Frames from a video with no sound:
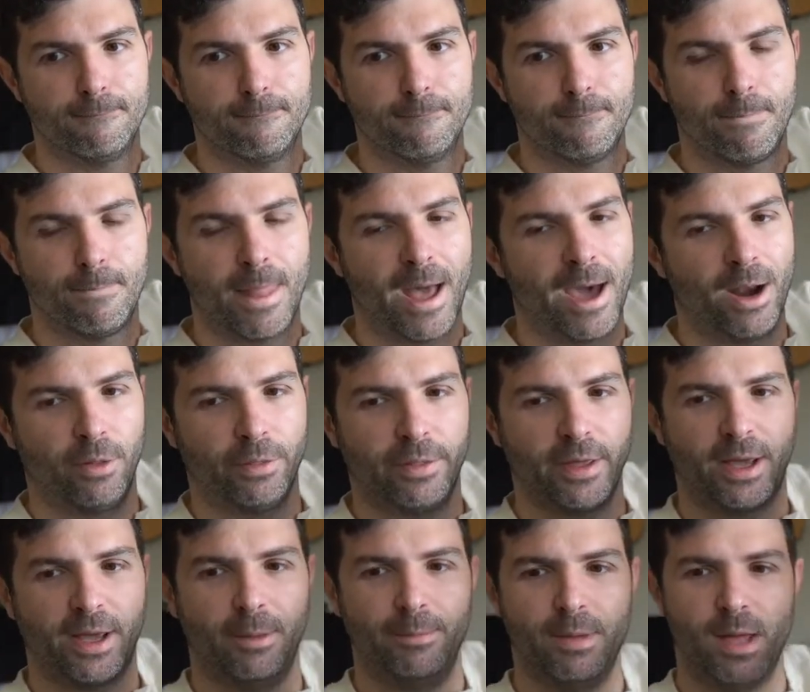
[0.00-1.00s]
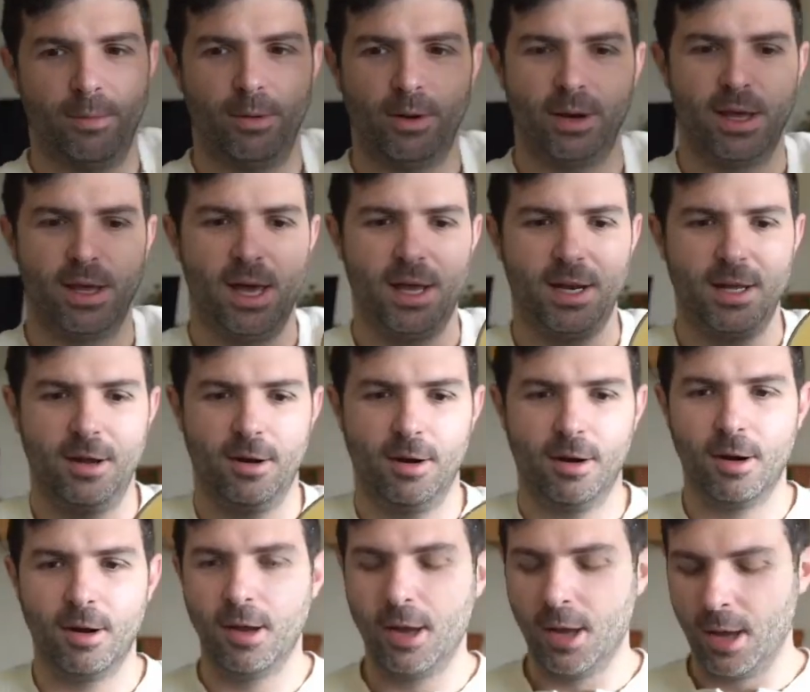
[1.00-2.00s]
I don't think I'll be able to get here.
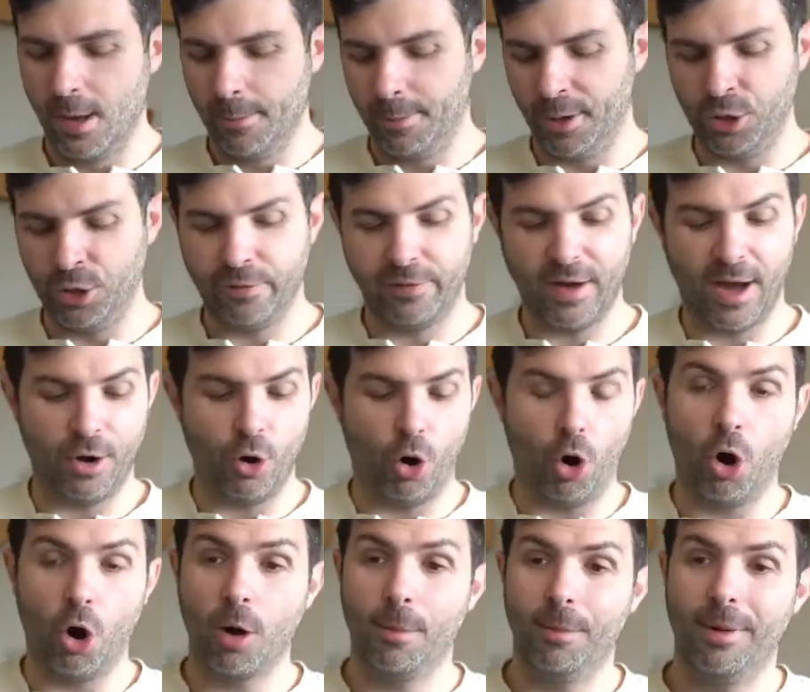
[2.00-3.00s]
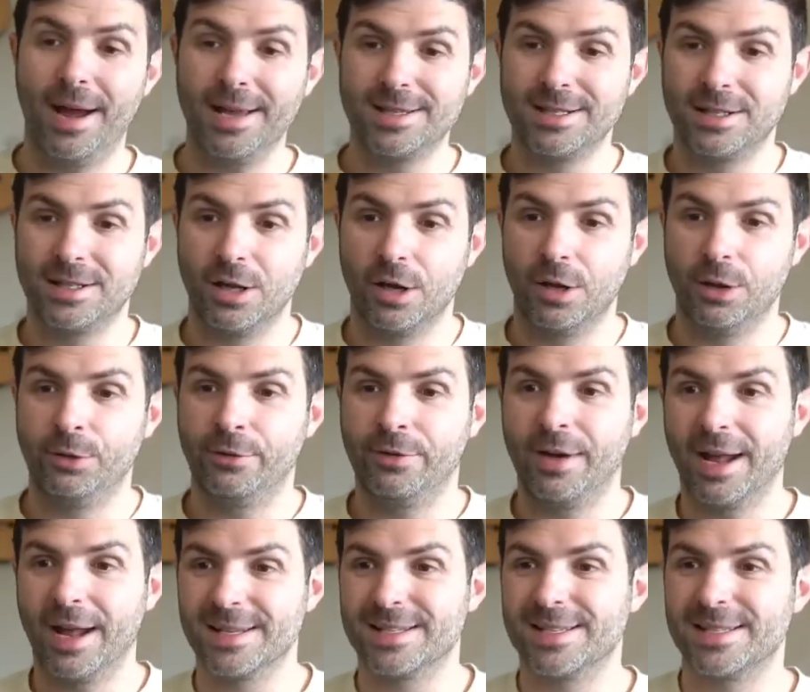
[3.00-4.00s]
But you've got an armrest, you've
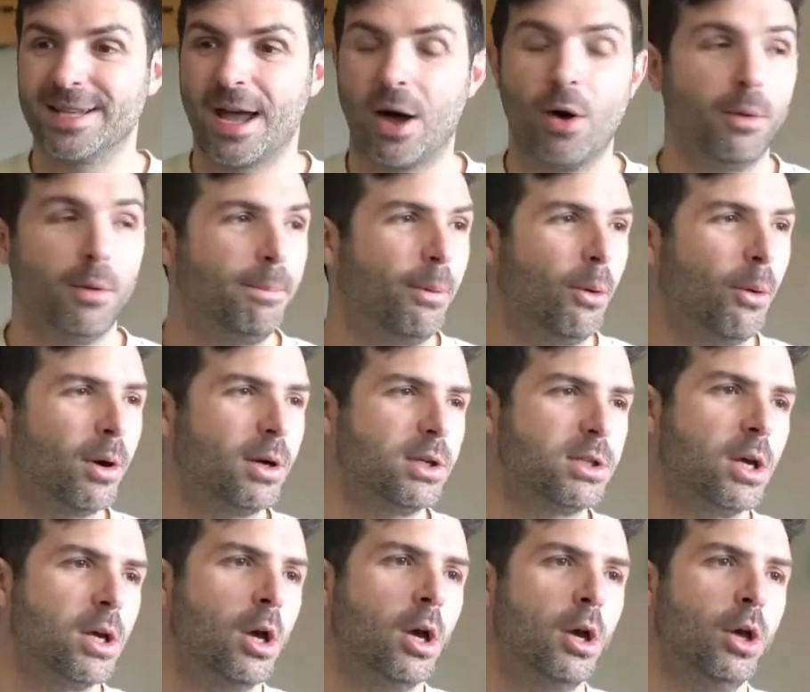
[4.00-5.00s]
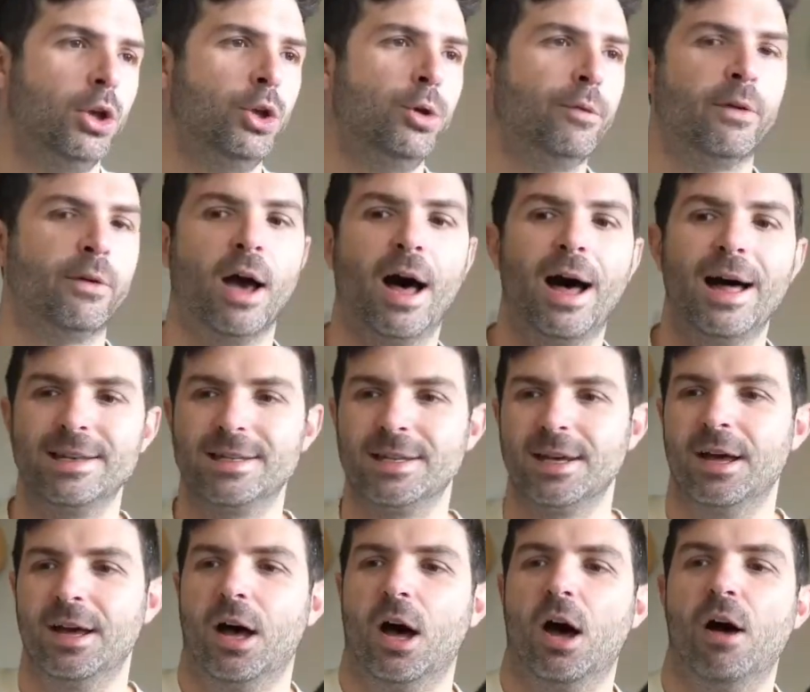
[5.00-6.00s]
got a sound port, you've got
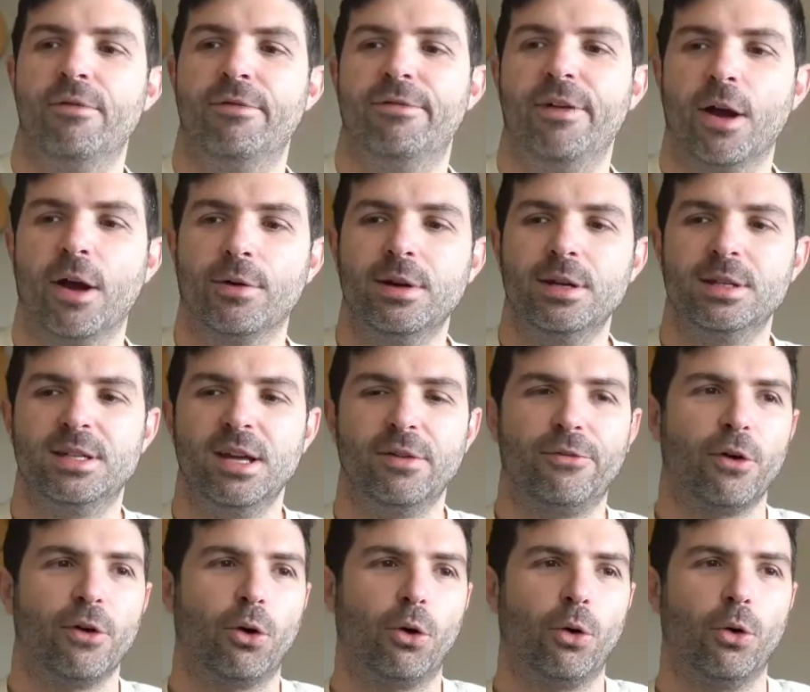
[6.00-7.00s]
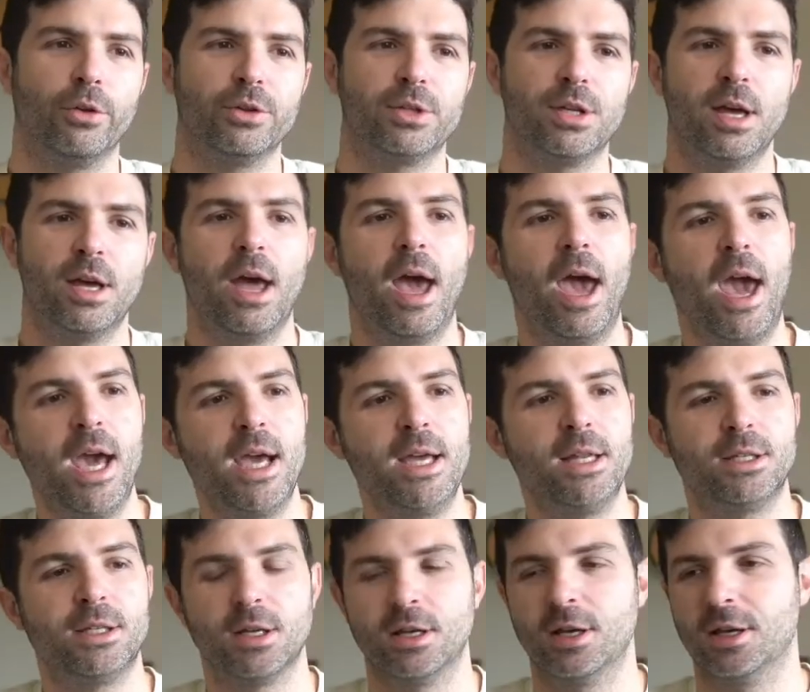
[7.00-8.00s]
a very difficult
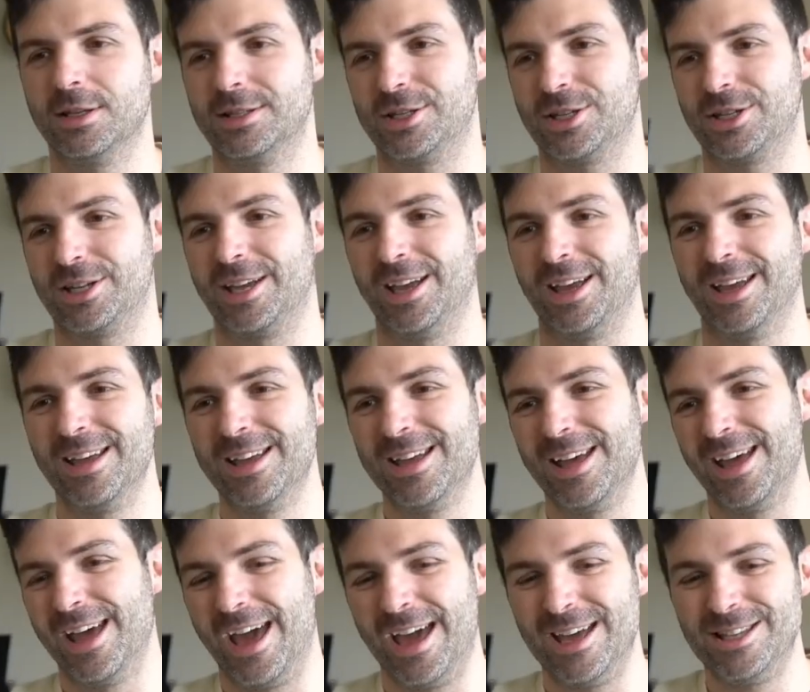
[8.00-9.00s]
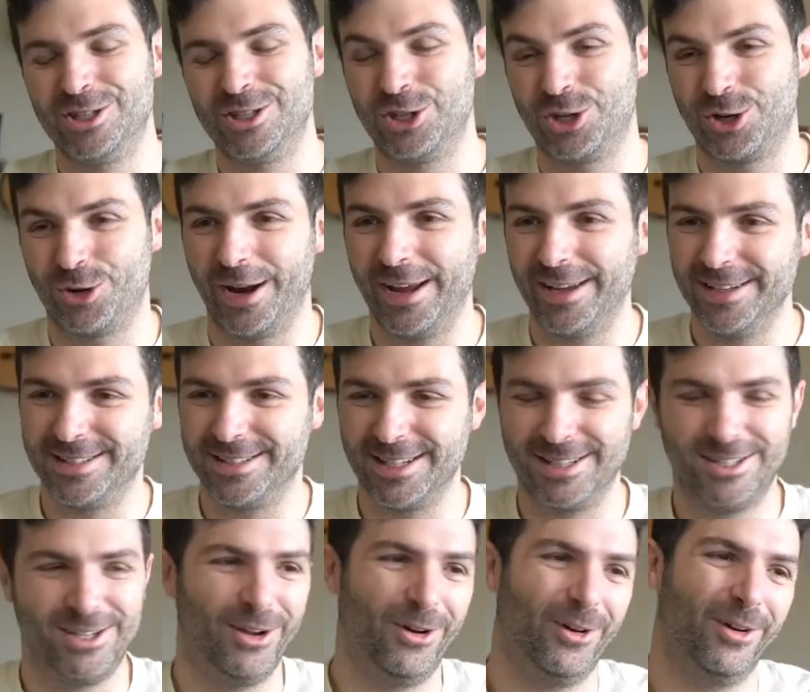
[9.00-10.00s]
8 strings to
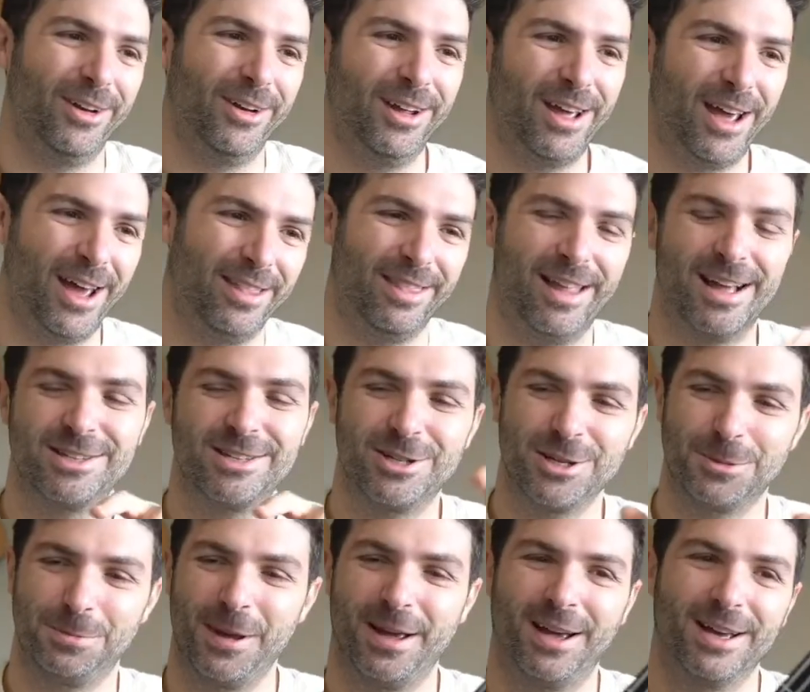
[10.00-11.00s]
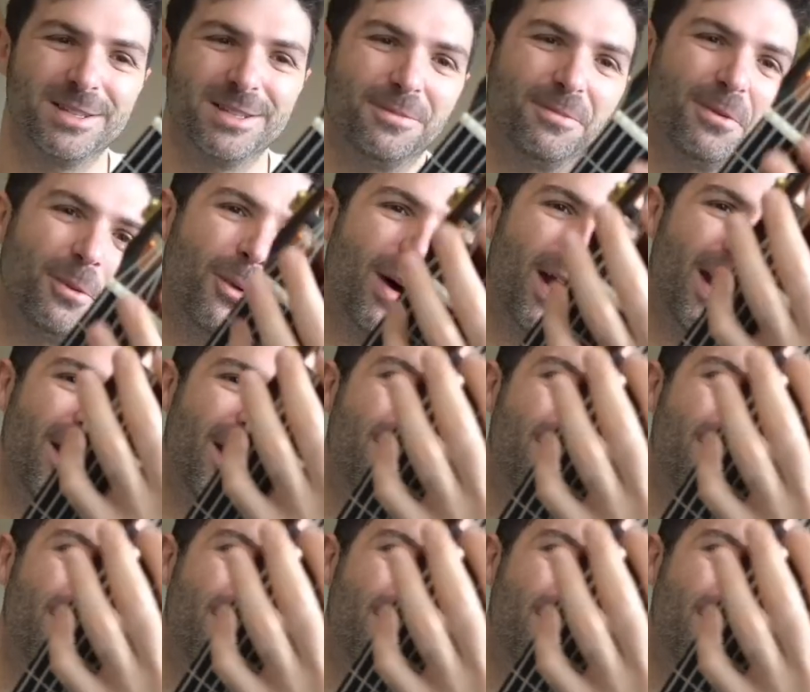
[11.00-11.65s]
tune, and that's just because of the way